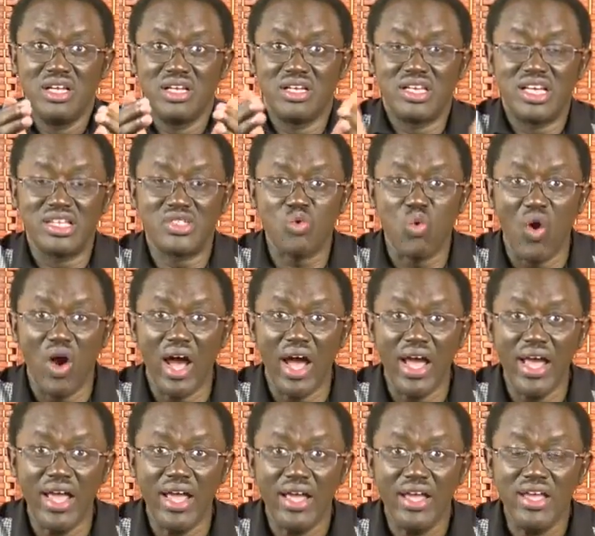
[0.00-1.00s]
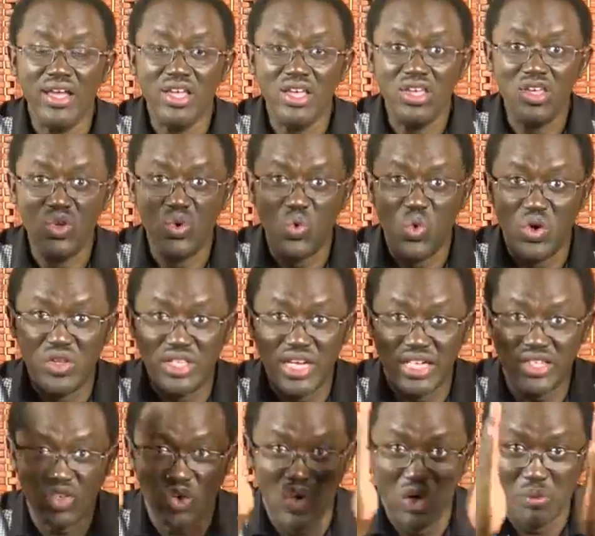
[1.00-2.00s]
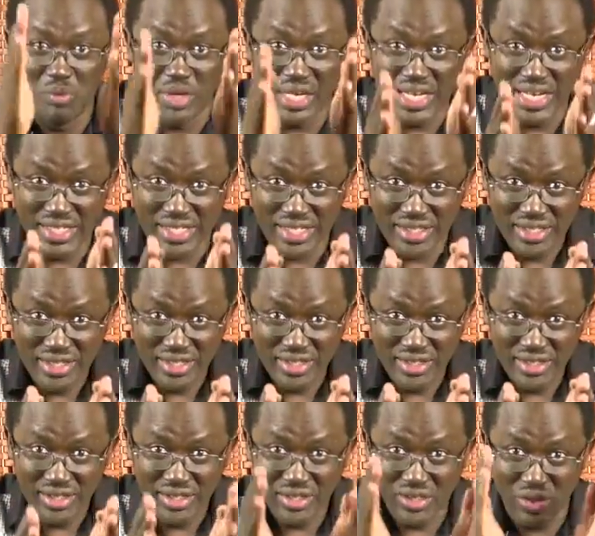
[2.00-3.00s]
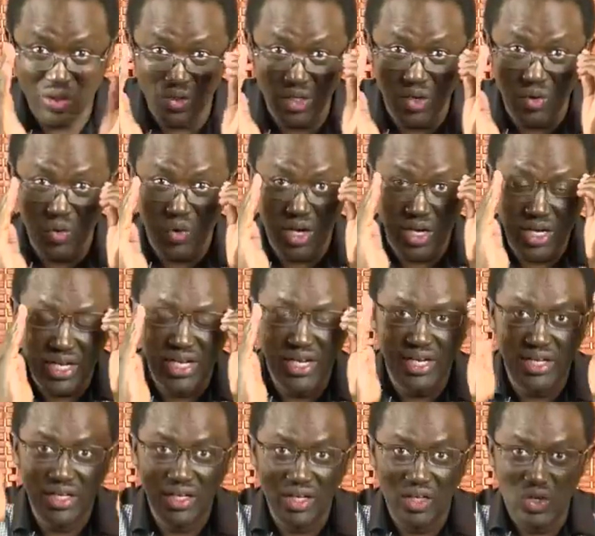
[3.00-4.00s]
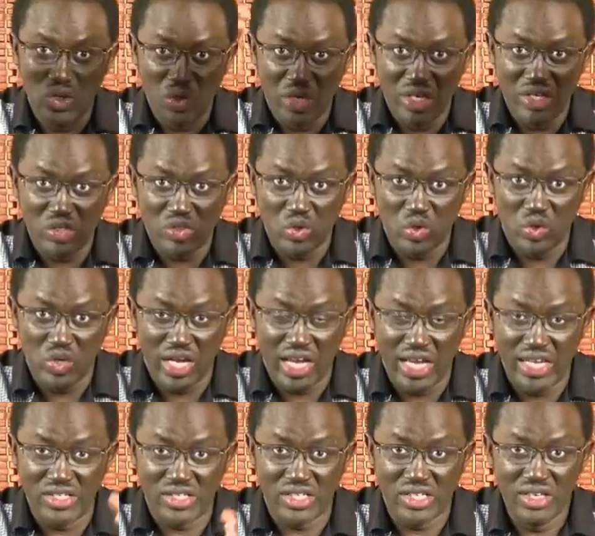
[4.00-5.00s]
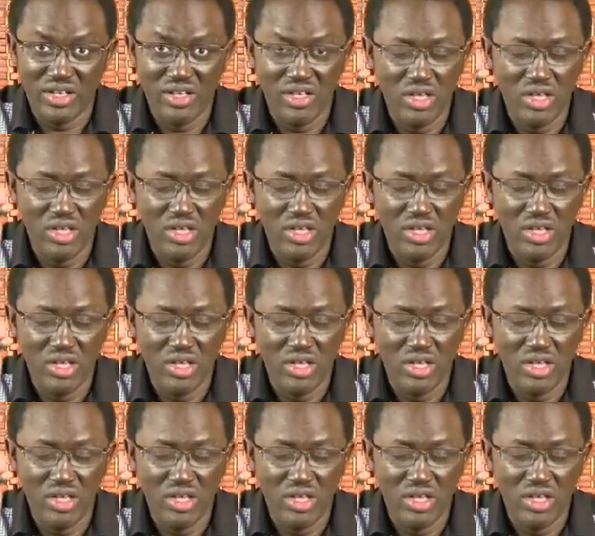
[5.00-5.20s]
Guess why? You want that omelette called a wedding looking so nice?